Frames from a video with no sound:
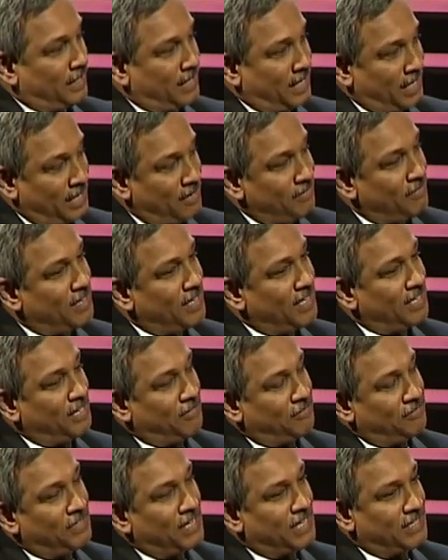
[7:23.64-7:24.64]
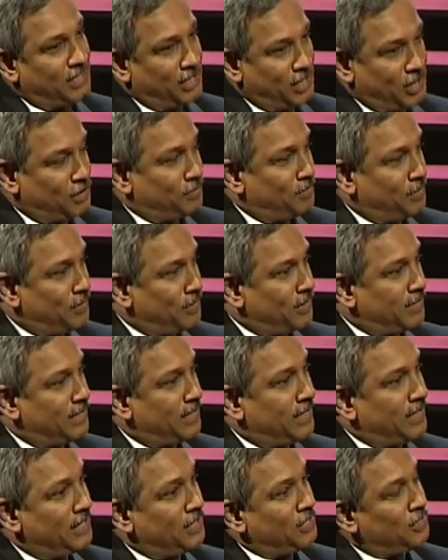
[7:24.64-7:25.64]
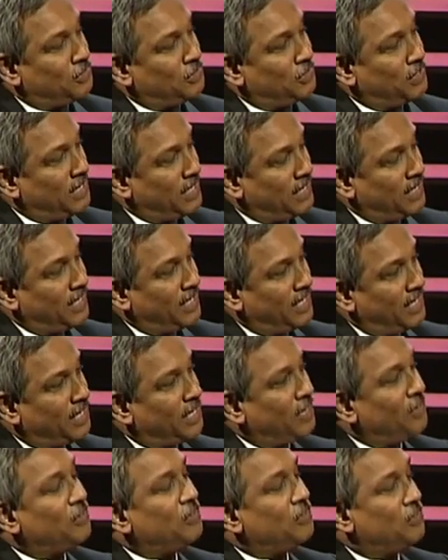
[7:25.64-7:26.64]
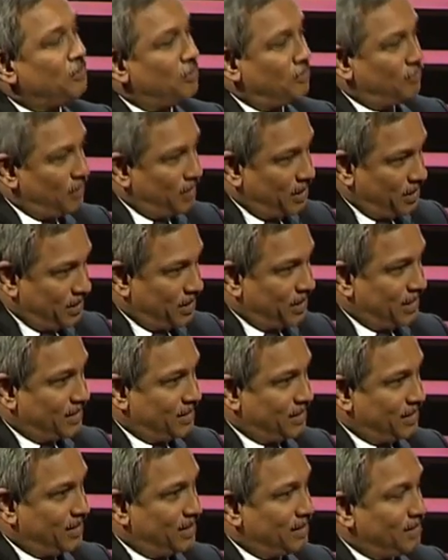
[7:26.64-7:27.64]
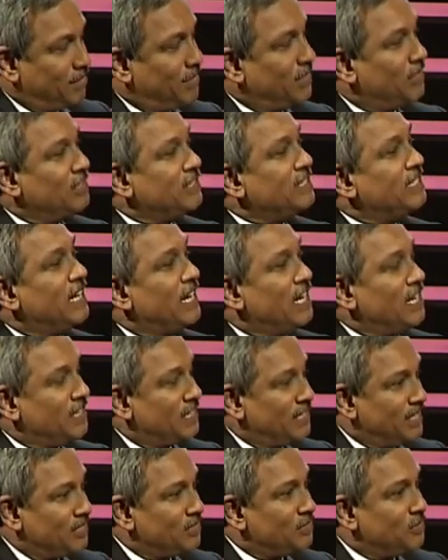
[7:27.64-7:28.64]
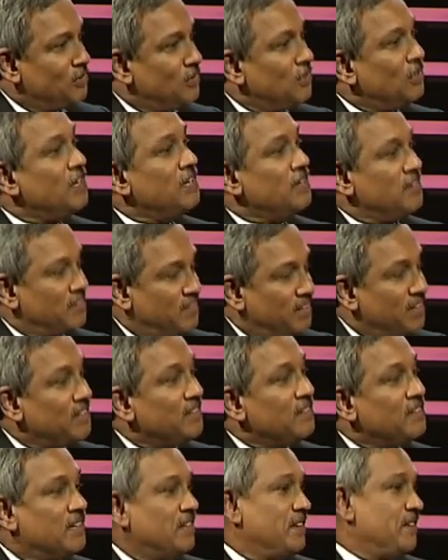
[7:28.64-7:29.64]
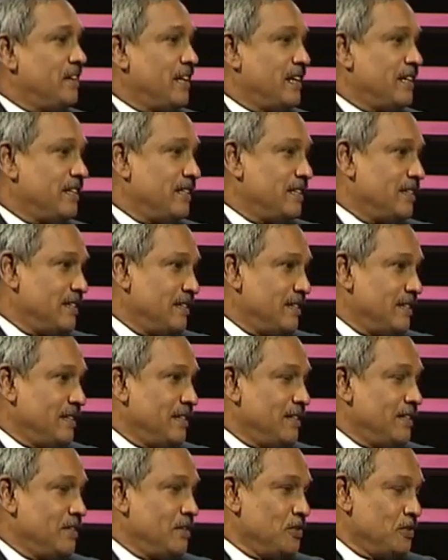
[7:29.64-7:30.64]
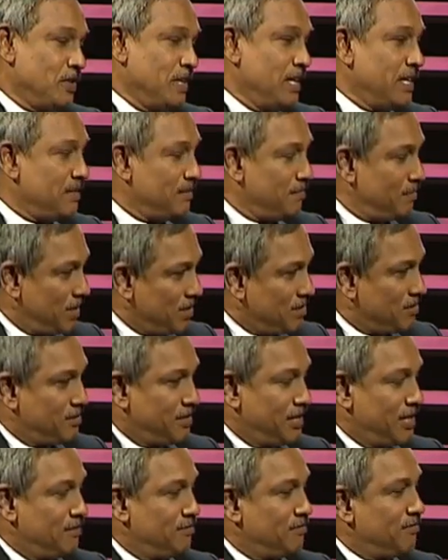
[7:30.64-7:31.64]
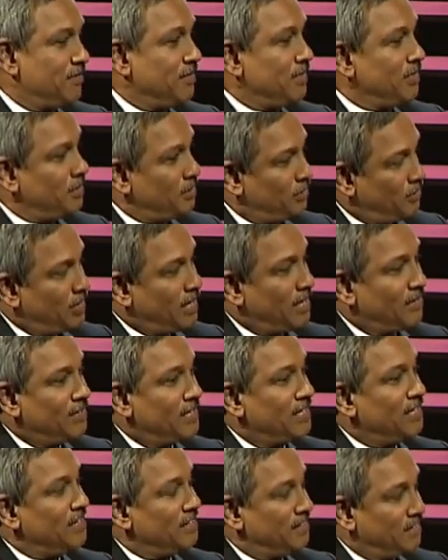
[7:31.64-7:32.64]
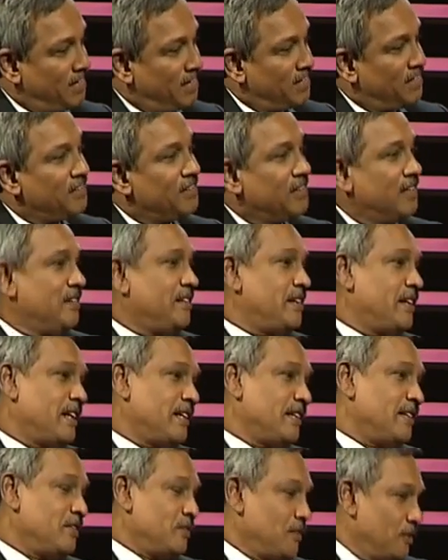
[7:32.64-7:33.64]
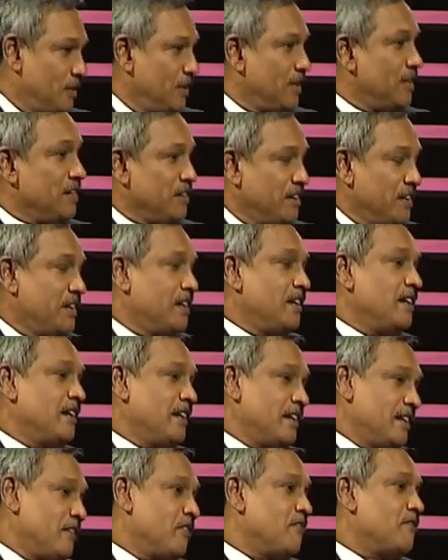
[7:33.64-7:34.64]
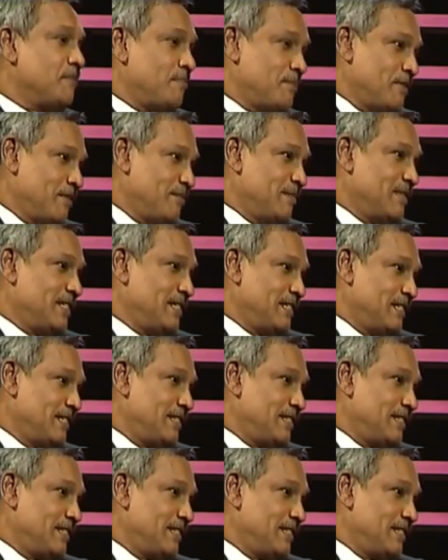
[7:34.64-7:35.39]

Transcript: even if there's a dispute, so he cannot go for litigation, because there is no written contract. So it's much safe to have a written contract or written letter of appointment.